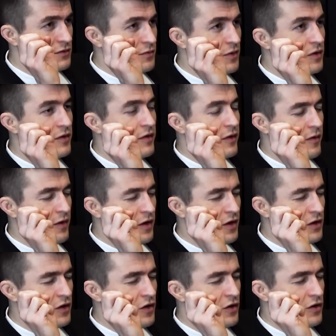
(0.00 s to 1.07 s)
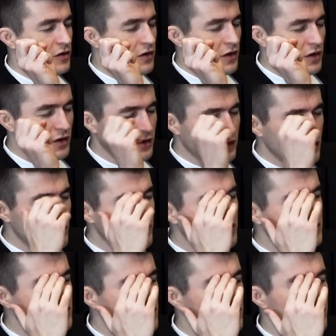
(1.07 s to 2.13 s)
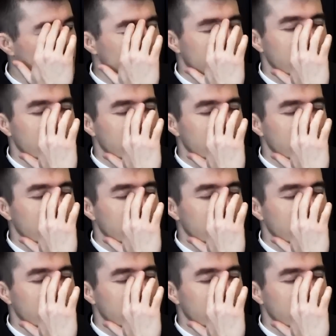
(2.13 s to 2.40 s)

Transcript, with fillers: But, uh, uh, uh, cubic centimeter.